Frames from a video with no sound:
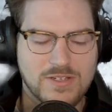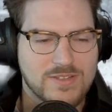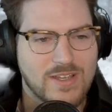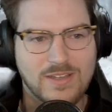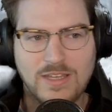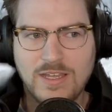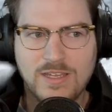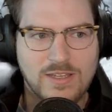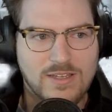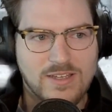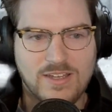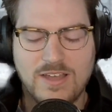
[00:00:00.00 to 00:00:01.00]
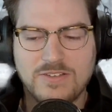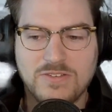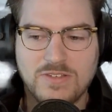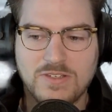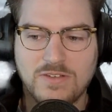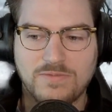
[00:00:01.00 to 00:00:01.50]
It's like, guys, there's
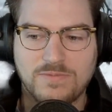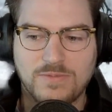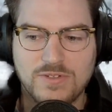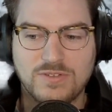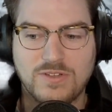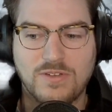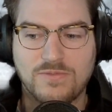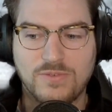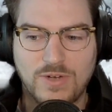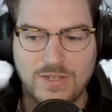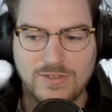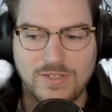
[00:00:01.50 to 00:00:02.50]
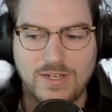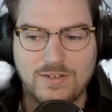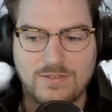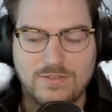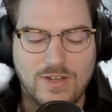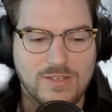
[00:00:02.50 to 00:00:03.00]
enough food out there, right?